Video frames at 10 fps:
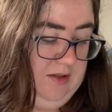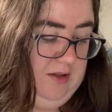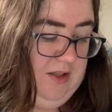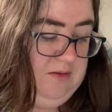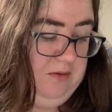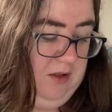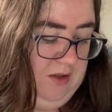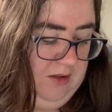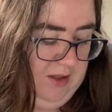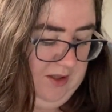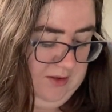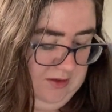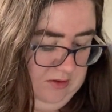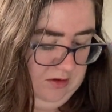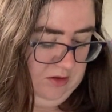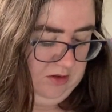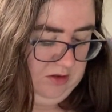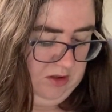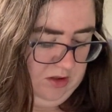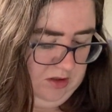So this one hasn't
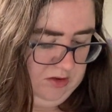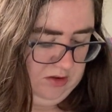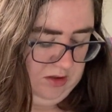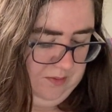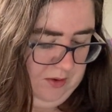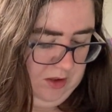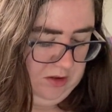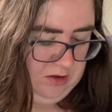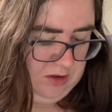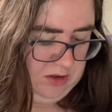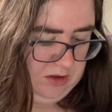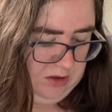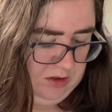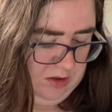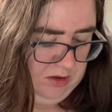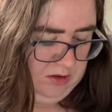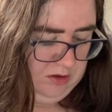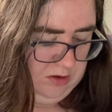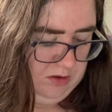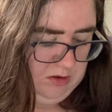got a picture.
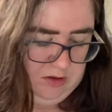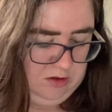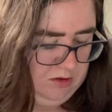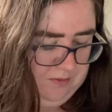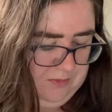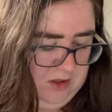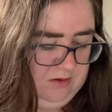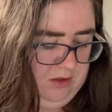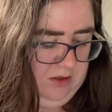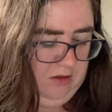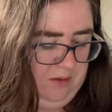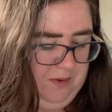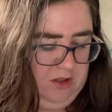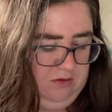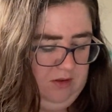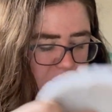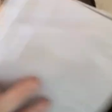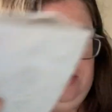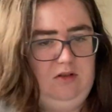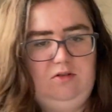No, this one hasn't got a picture what it's
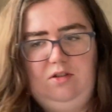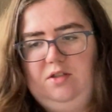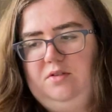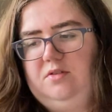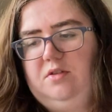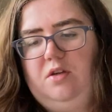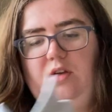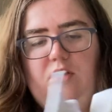going to look like.